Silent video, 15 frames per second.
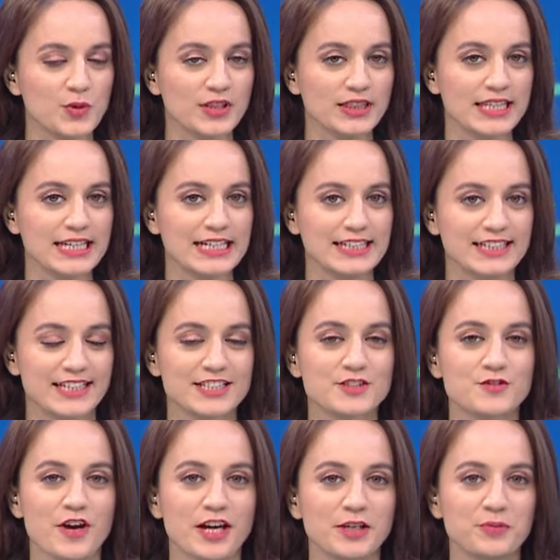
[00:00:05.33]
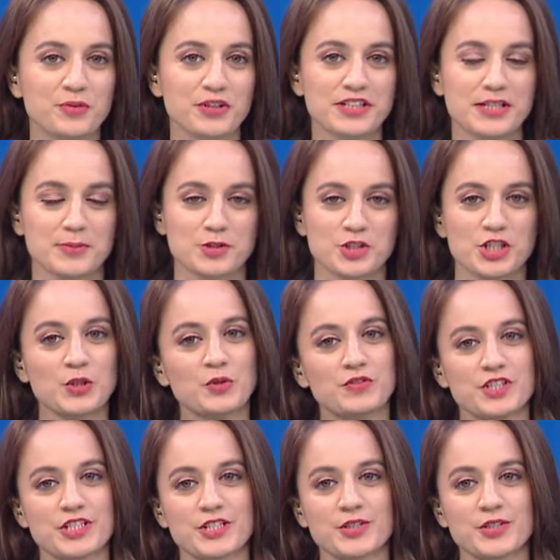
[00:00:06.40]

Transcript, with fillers: in with the earnings. Fine print. Abhishek, over